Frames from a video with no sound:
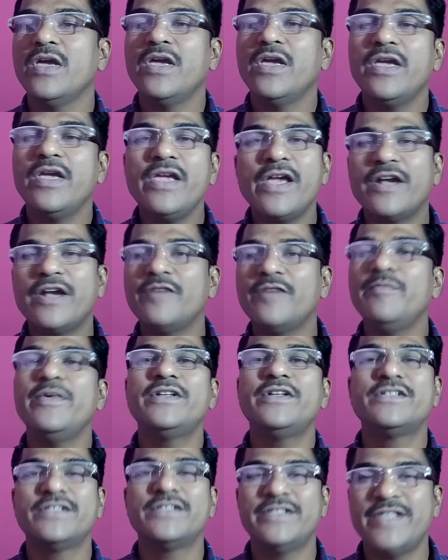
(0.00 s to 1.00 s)
He
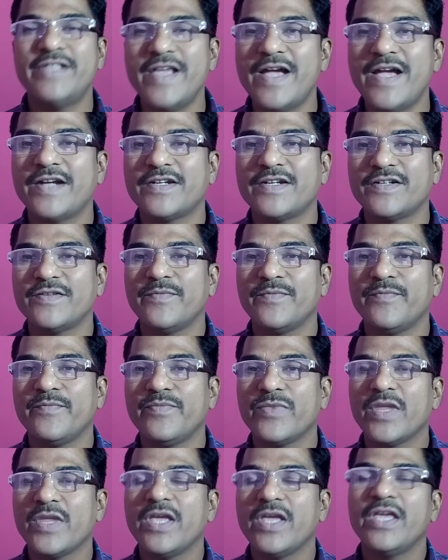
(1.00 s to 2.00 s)
admits that
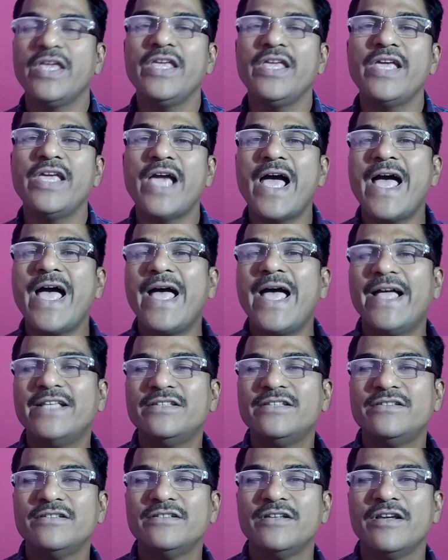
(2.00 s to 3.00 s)
he
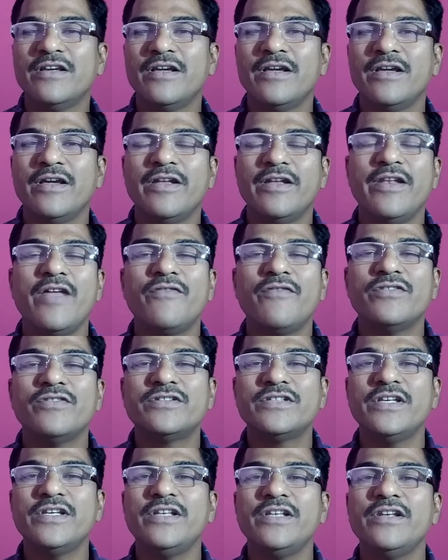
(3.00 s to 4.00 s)
has never
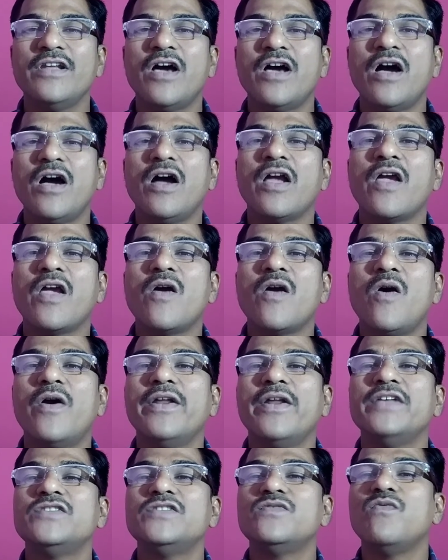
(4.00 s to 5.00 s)
seen a
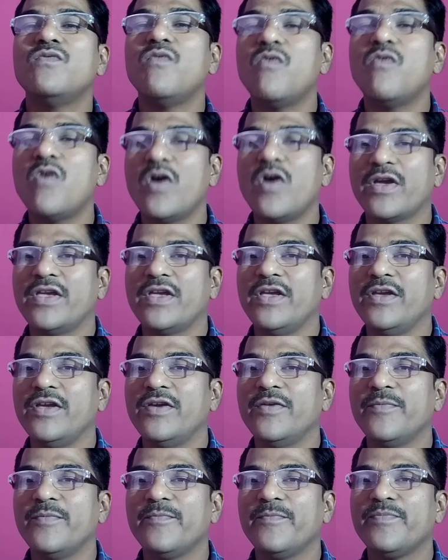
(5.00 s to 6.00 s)
goddess walking,
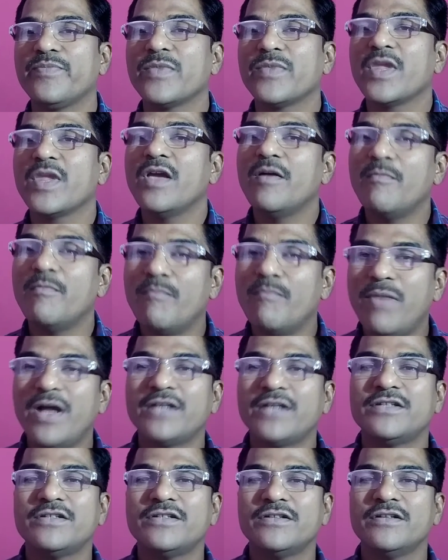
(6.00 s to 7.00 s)

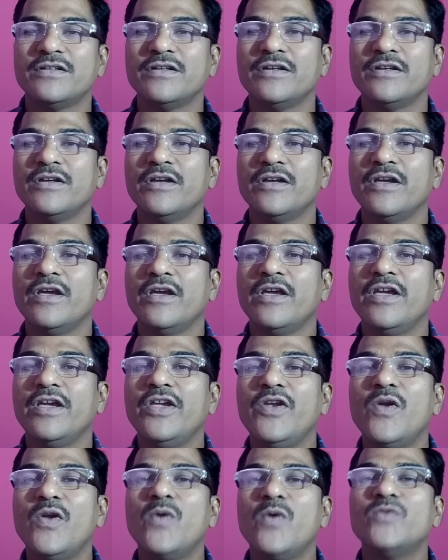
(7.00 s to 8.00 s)
but
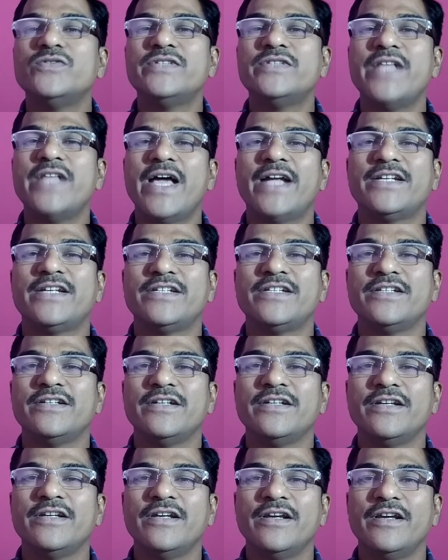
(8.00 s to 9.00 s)
he knows that
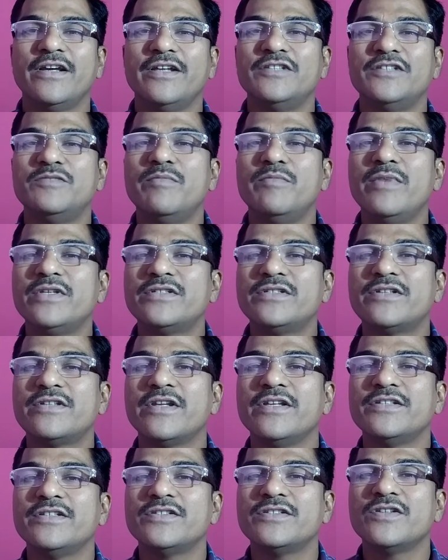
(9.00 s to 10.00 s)
his
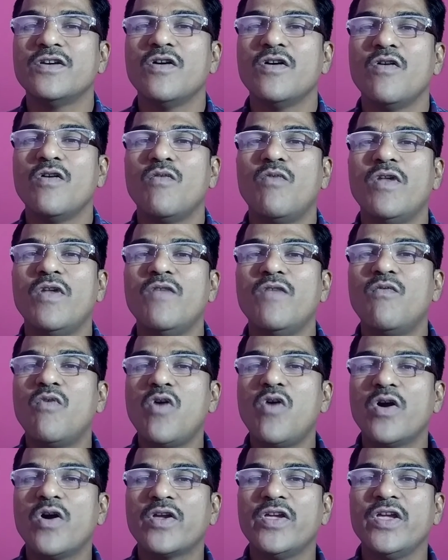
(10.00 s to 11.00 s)
mistress, while
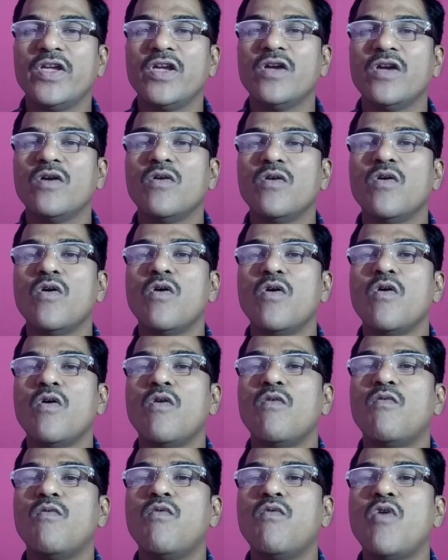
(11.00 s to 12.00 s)
walking,
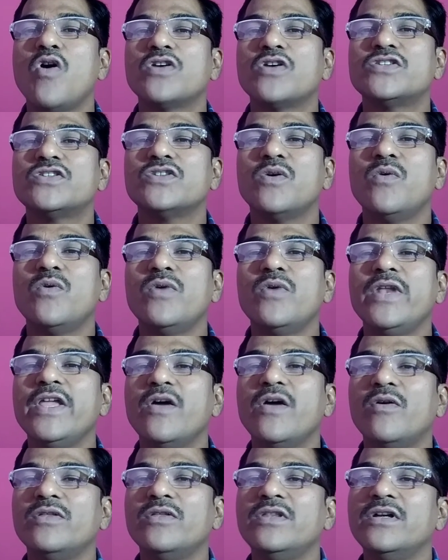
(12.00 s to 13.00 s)
walks only
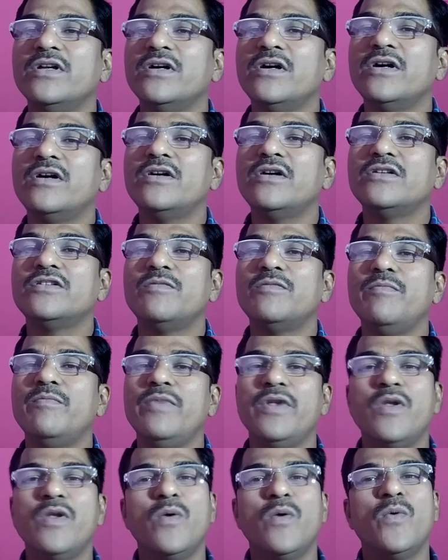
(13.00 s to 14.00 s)
on the earth
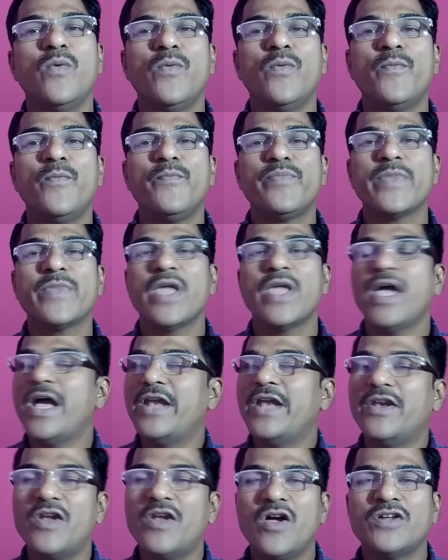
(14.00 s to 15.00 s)
below
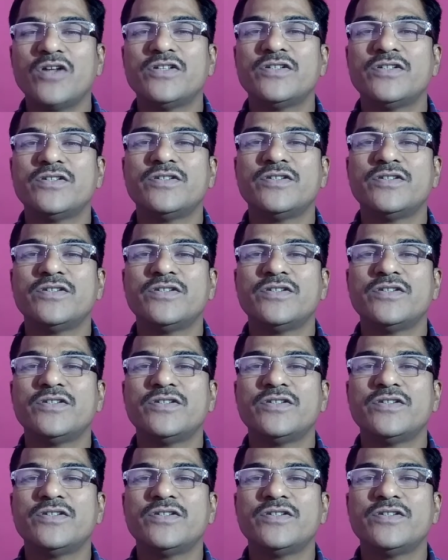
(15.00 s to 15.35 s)
and not